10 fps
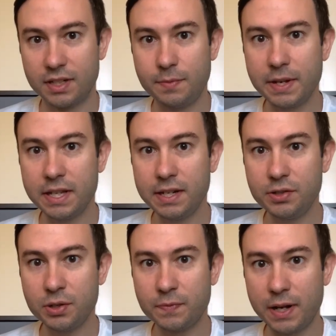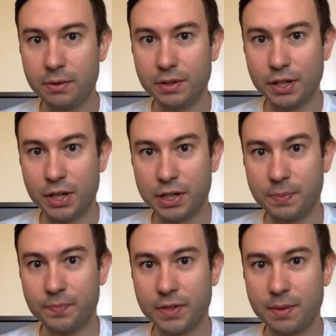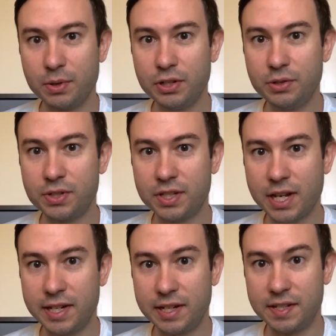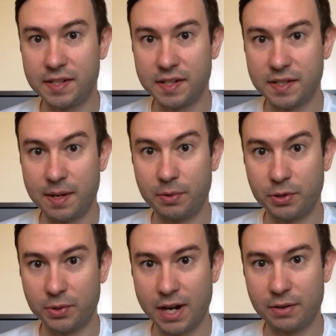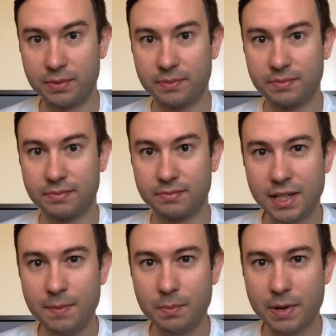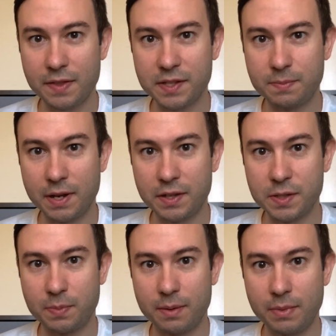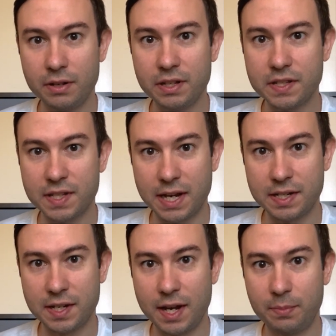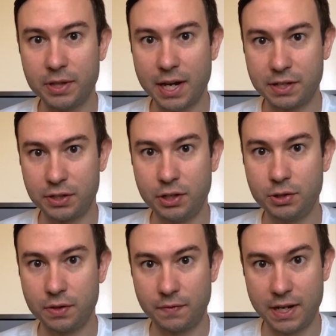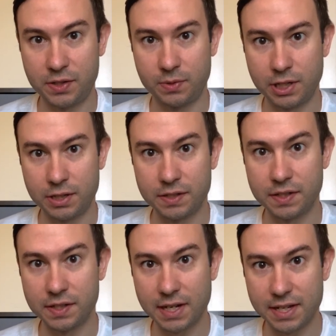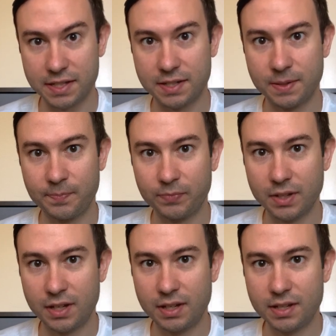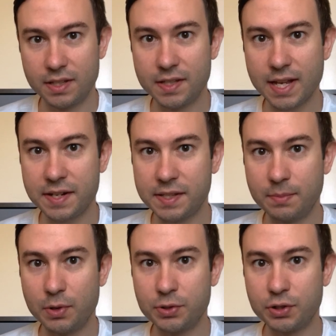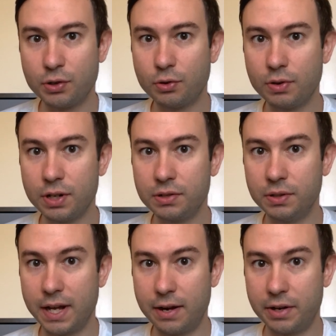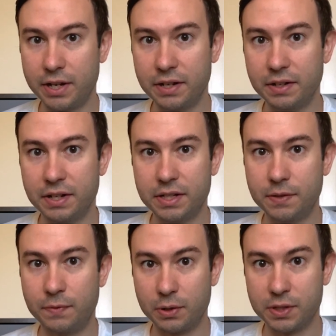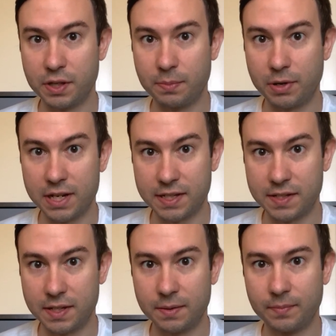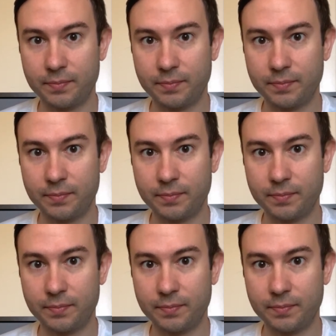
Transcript: To make it easier to follow along, I'm going to use studying as an example throughout. Keep in mind this method is primarily designed to help with the execution phase, which I just discussed, since that is the most critical area to focus on the process in.